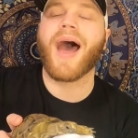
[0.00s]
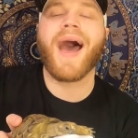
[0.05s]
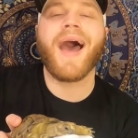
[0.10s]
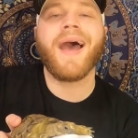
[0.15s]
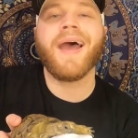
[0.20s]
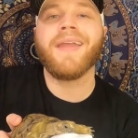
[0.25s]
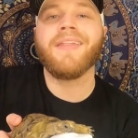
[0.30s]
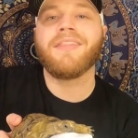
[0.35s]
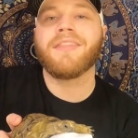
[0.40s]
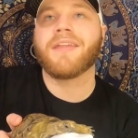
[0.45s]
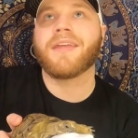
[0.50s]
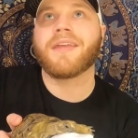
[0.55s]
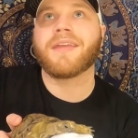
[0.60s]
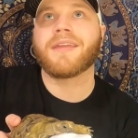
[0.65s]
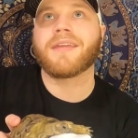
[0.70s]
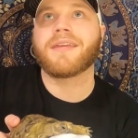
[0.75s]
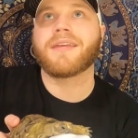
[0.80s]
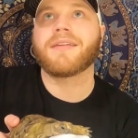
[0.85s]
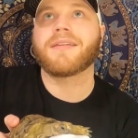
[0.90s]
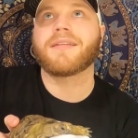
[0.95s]
I
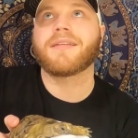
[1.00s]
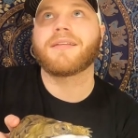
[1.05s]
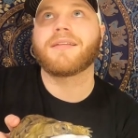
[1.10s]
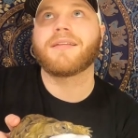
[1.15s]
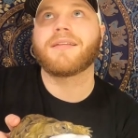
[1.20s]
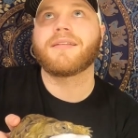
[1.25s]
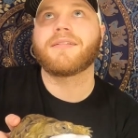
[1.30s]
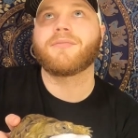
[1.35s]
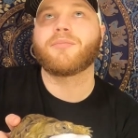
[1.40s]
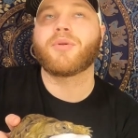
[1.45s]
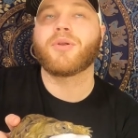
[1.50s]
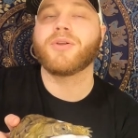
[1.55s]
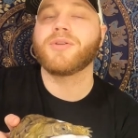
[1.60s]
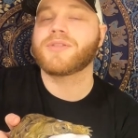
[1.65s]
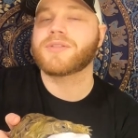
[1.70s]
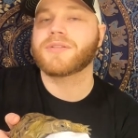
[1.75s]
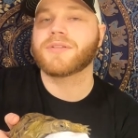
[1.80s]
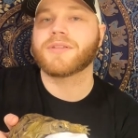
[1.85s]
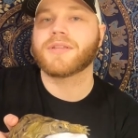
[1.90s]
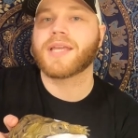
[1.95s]
think
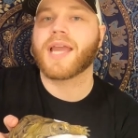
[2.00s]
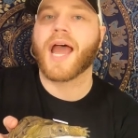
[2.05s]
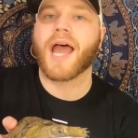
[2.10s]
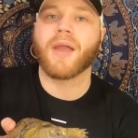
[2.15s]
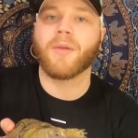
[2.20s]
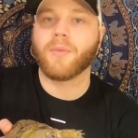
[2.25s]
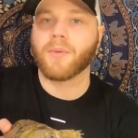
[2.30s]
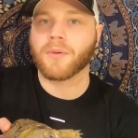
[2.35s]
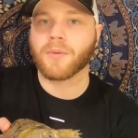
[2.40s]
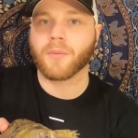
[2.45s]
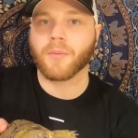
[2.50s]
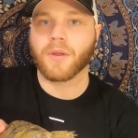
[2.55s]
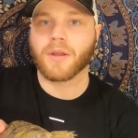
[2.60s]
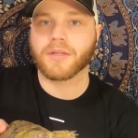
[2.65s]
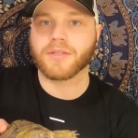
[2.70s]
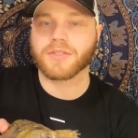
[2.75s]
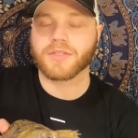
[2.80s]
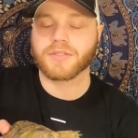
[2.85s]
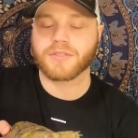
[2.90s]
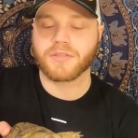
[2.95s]
personally I wouldn't want
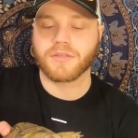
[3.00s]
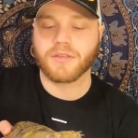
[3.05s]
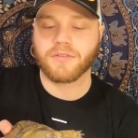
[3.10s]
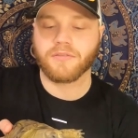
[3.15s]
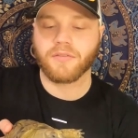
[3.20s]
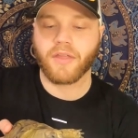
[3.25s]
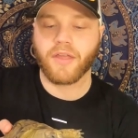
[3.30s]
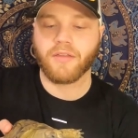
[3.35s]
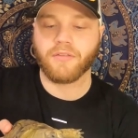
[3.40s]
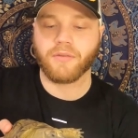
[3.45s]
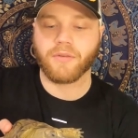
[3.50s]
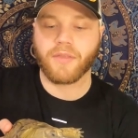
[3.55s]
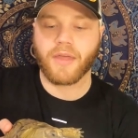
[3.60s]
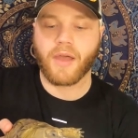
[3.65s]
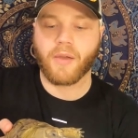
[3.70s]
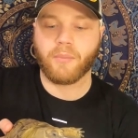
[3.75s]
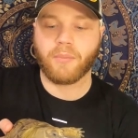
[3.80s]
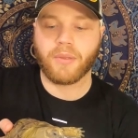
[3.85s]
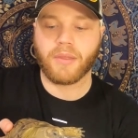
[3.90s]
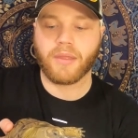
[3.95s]
to just live life
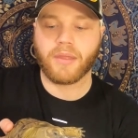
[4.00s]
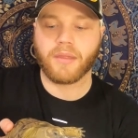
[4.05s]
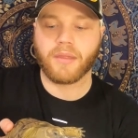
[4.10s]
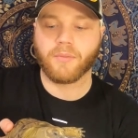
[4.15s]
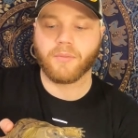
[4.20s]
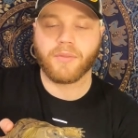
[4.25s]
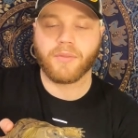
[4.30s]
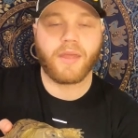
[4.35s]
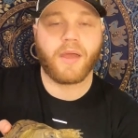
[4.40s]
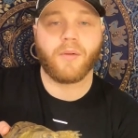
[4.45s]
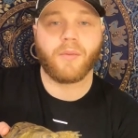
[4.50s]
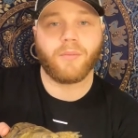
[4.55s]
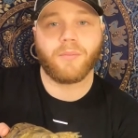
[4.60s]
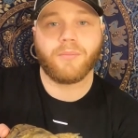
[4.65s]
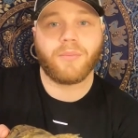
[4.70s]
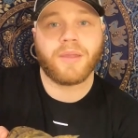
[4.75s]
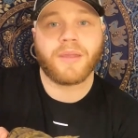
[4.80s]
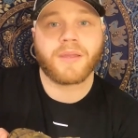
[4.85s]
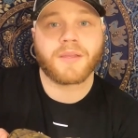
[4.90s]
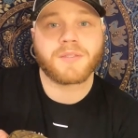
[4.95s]
without
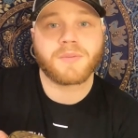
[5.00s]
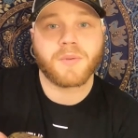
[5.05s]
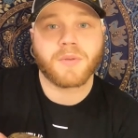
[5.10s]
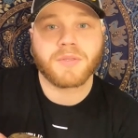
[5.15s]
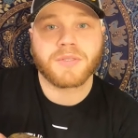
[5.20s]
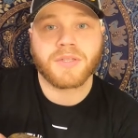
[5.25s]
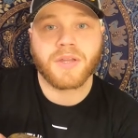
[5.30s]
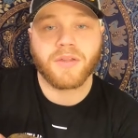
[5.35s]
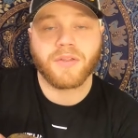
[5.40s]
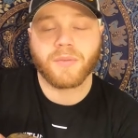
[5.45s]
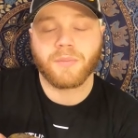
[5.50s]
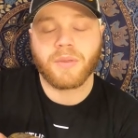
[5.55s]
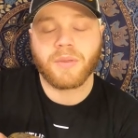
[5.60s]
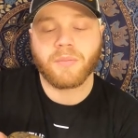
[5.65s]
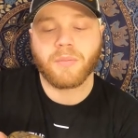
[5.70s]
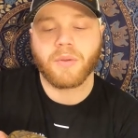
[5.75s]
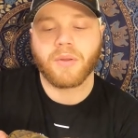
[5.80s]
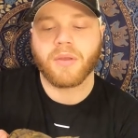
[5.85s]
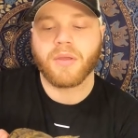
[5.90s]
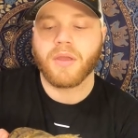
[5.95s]
being exposed to other
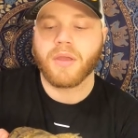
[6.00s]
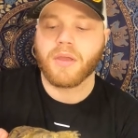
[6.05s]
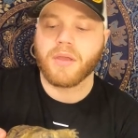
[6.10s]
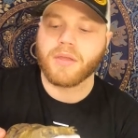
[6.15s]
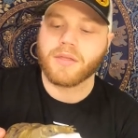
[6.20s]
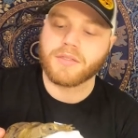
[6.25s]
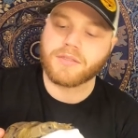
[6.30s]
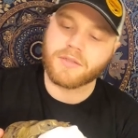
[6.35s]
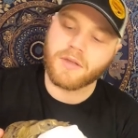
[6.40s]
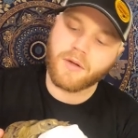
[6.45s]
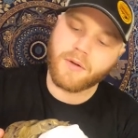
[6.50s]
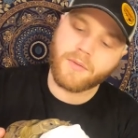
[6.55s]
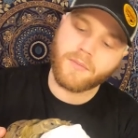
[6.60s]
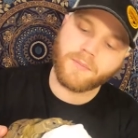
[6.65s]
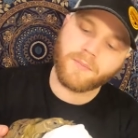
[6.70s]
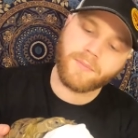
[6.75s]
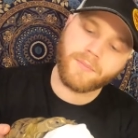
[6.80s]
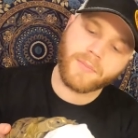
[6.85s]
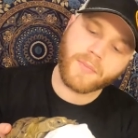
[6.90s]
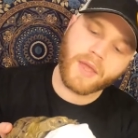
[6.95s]
people.
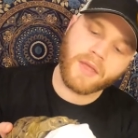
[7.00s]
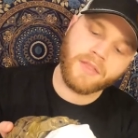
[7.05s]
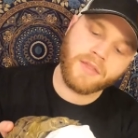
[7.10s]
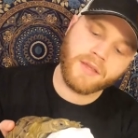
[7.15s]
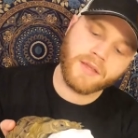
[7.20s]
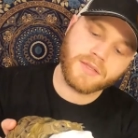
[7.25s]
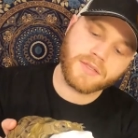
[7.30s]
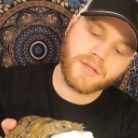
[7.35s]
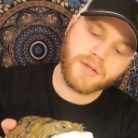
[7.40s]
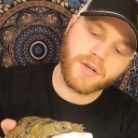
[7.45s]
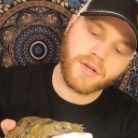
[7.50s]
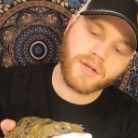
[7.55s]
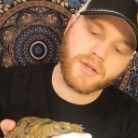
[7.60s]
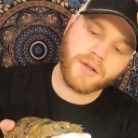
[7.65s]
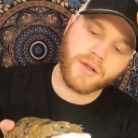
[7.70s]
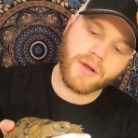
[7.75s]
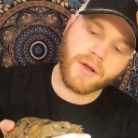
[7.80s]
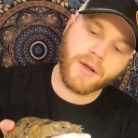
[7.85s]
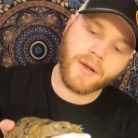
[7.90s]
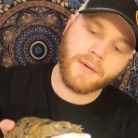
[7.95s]
So I think it's
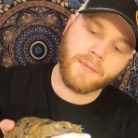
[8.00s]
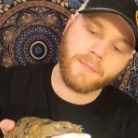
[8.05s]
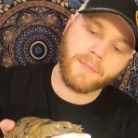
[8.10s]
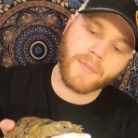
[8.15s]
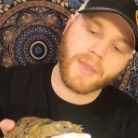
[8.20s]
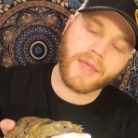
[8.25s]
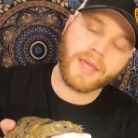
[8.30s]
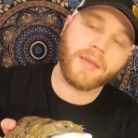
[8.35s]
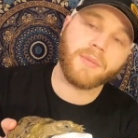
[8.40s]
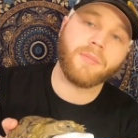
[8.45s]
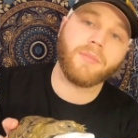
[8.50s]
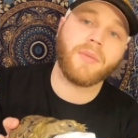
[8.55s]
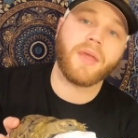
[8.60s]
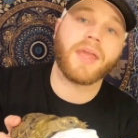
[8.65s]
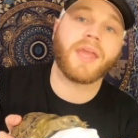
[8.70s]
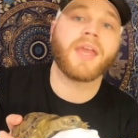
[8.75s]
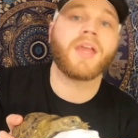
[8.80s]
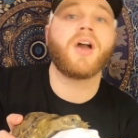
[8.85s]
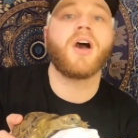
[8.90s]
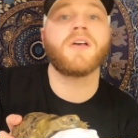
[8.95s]
good. It
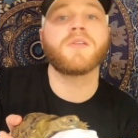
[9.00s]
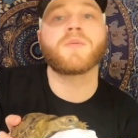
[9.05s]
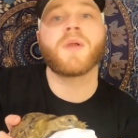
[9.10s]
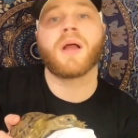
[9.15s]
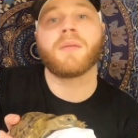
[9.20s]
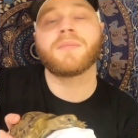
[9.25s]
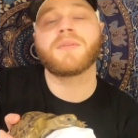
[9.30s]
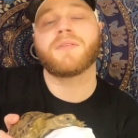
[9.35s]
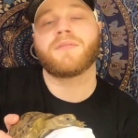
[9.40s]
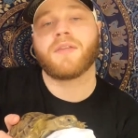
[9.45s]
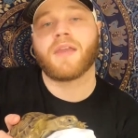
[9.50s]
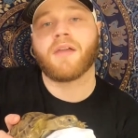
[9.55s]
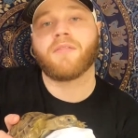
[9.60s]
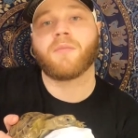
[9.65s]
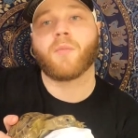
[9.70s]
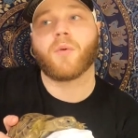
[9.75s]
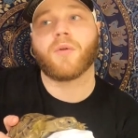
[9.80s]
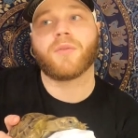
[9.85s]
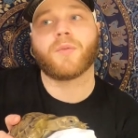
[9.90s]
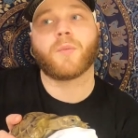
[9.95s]
can cause problems if you have
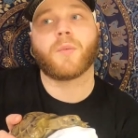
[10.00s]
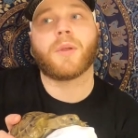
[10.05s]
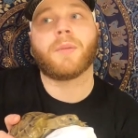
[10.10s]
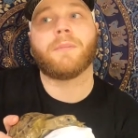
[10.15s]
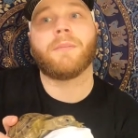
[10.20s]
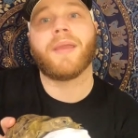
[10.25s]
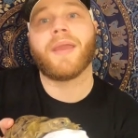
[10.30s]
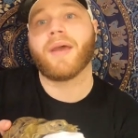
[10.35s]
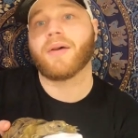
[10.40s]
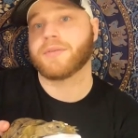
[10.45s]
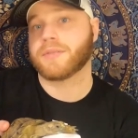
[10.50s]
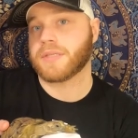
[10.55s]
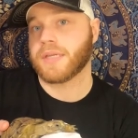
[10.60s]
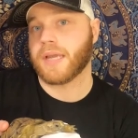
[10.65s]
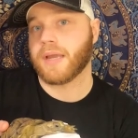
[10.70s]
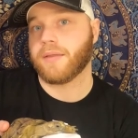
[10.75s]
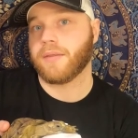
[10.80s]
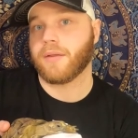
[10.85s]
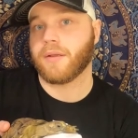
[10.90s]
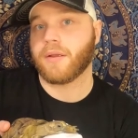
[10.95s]
more than one male
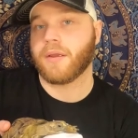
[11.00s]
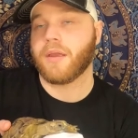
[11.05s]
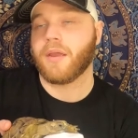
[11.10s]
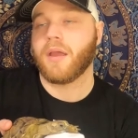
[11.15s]
together,